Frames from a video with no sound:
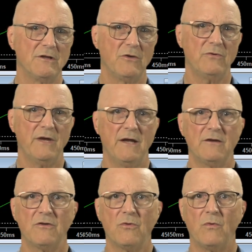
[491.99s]
load
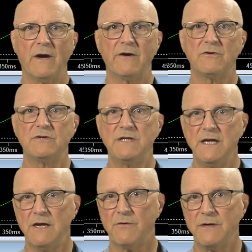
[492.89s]
end of the wire
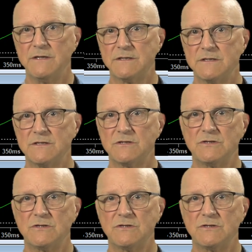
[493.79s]
decreases